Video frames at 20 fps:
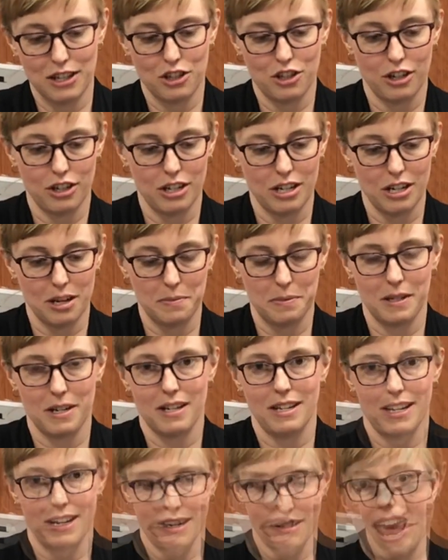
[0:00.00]
turn it
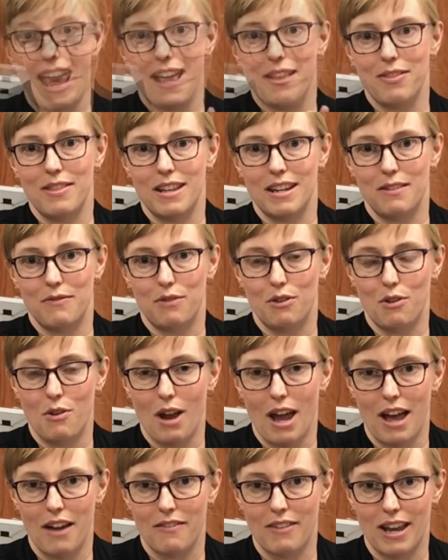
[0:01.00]
upside down, and then if you
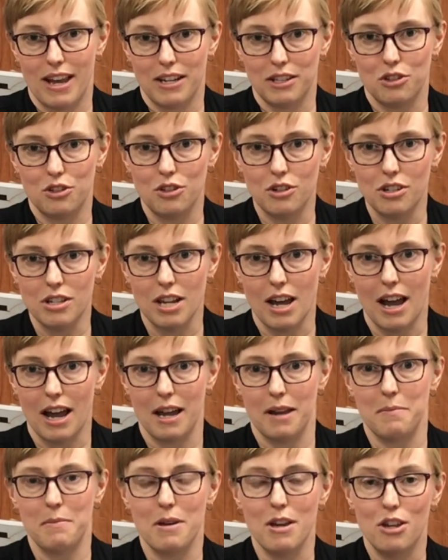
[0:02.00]
have extra
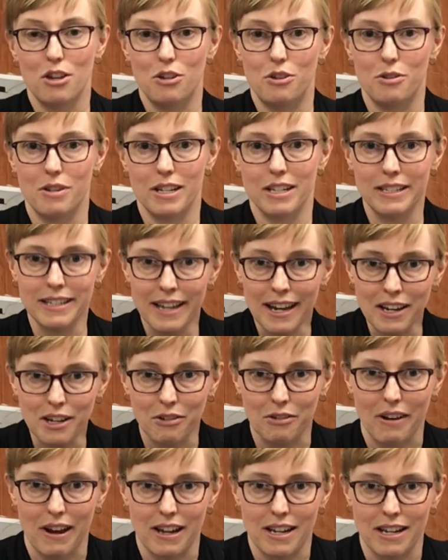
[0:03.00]
time, you can
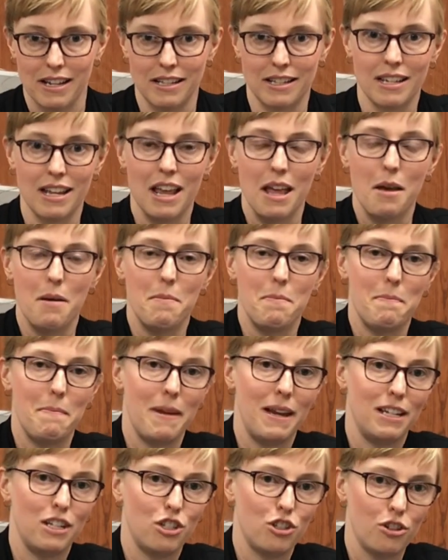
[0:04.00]
decorate it.
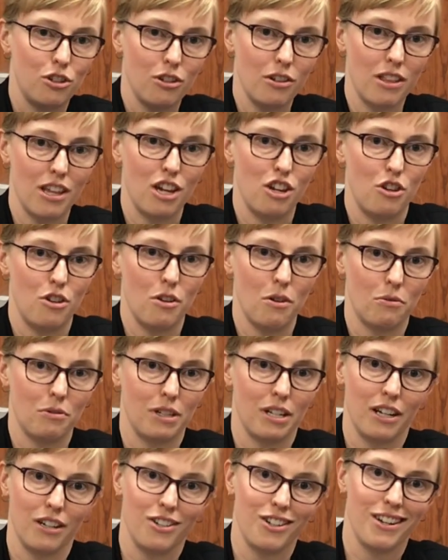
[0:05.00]
Make sure that you don't
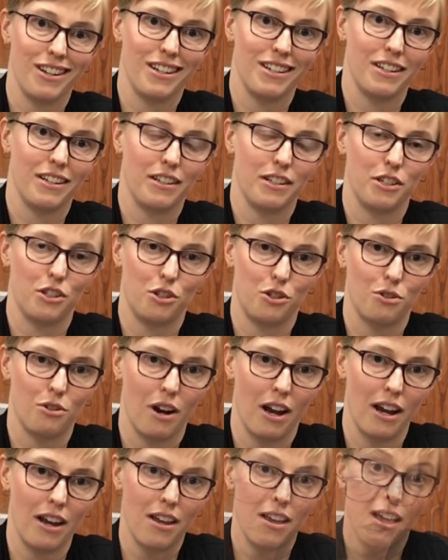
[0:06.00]
touch it until it's
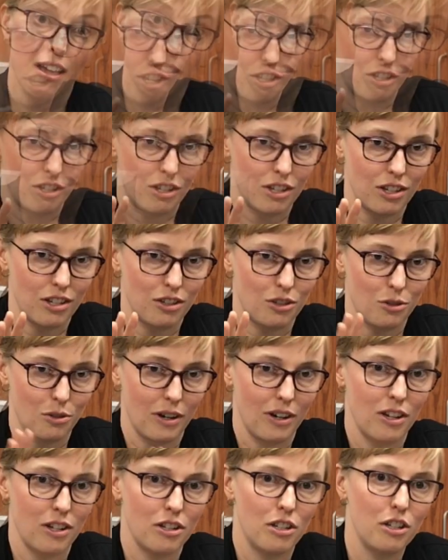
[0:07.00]
dry. Just
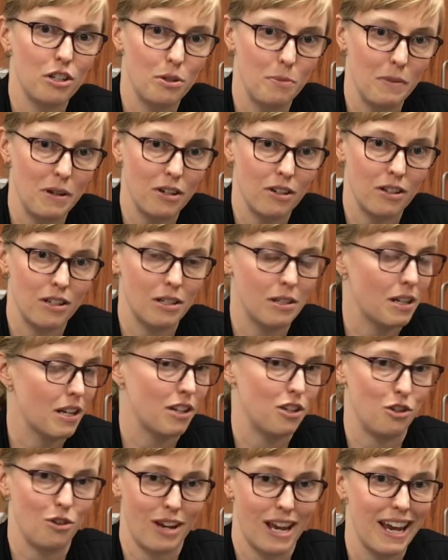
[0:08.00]
try not to smear it
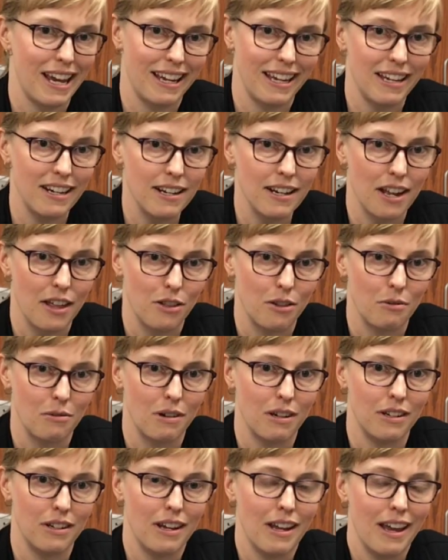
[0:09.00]
because you can't get another
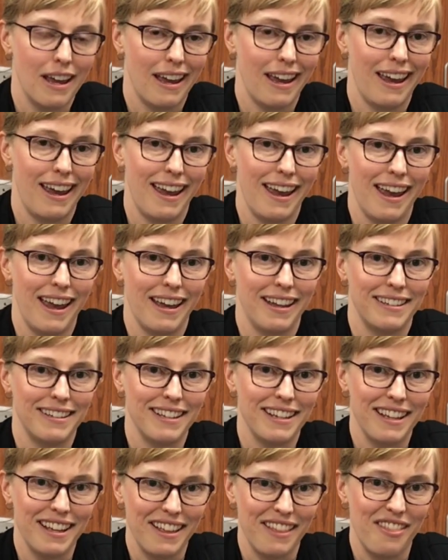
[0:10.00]
one, and
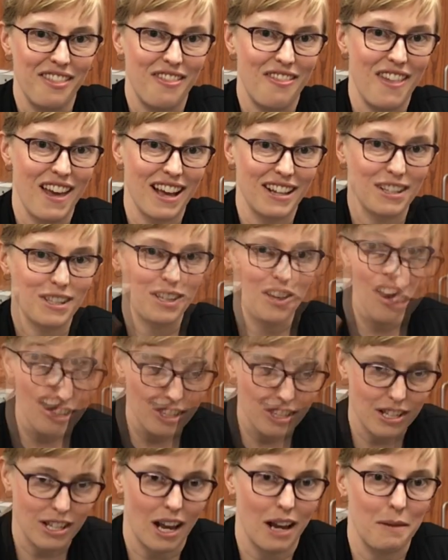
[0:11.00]
that's your
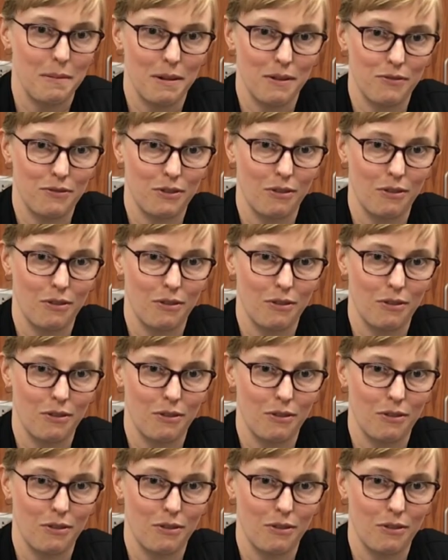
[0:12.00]
assignment